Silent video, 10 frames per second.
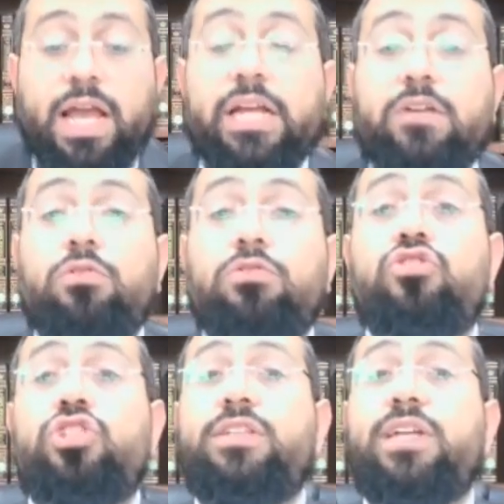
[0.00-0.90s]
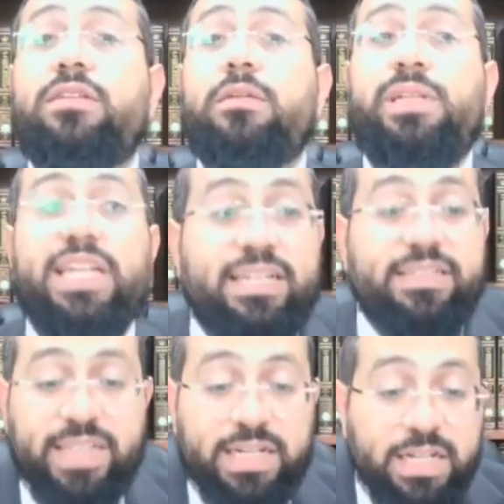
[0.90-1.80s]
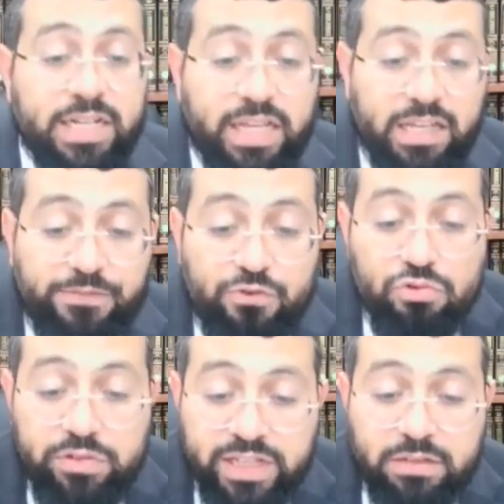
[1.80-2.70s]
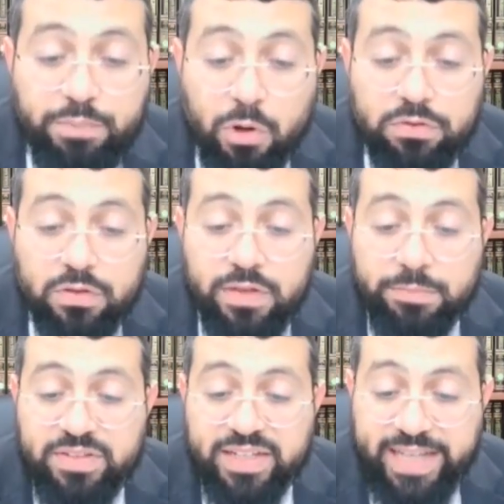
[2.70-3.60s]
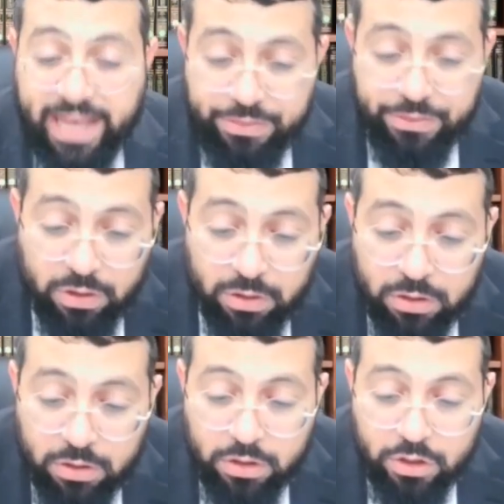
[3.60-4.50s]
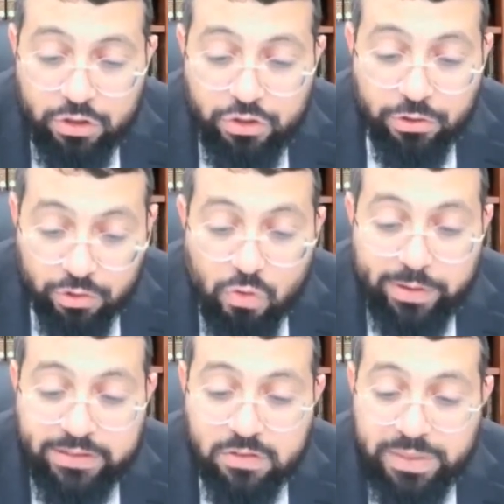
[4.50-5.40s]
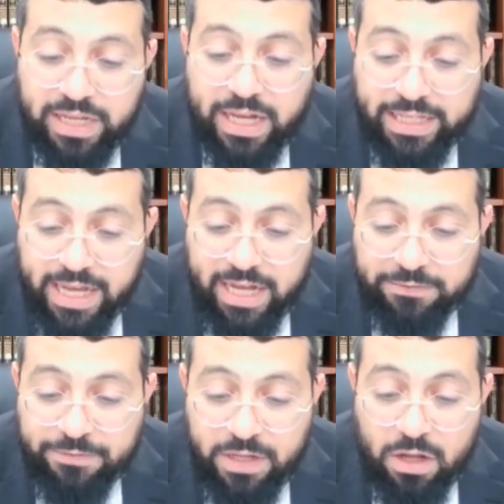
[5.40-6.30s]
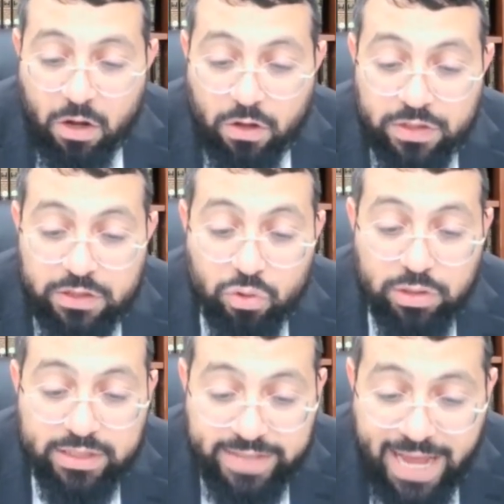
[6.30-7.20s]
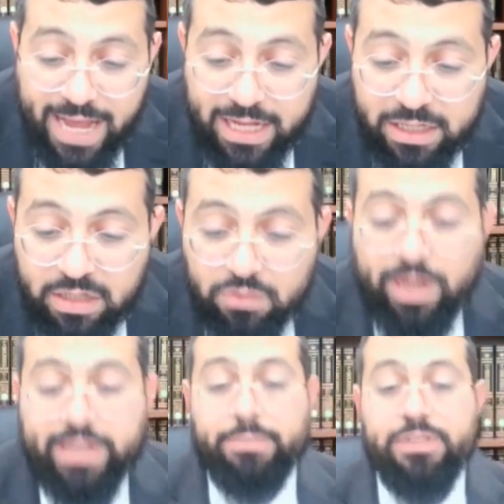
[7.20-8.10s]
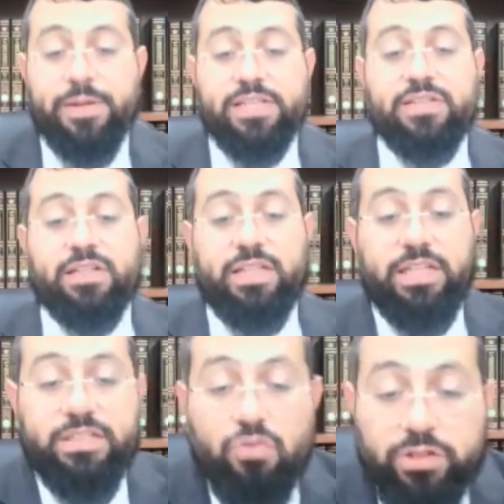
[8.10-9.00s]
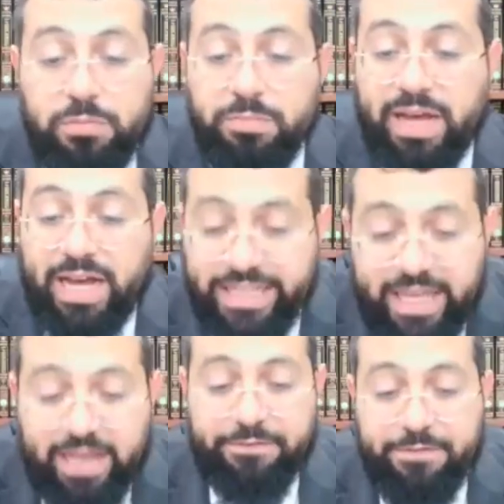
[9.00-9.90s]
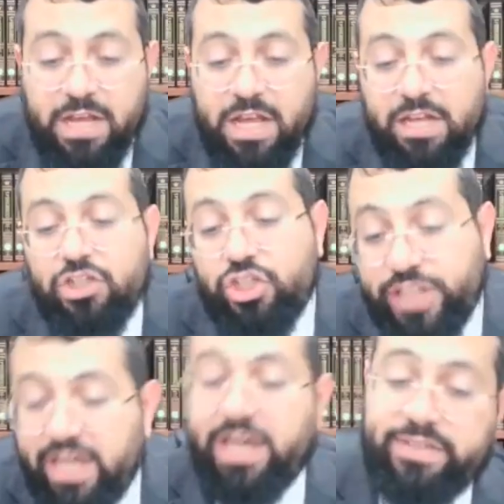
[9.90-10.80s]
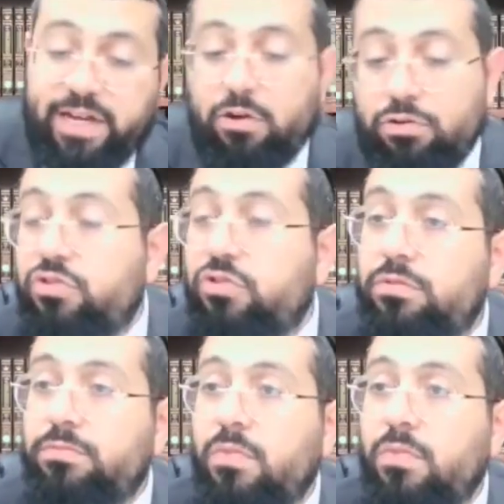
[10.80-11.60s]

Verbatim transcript: And according to shitat Rabbi Eliezer, if you did both of them together, you're going to be chayav on the toladah, right? That means basically he's going to be mechayev shtechataot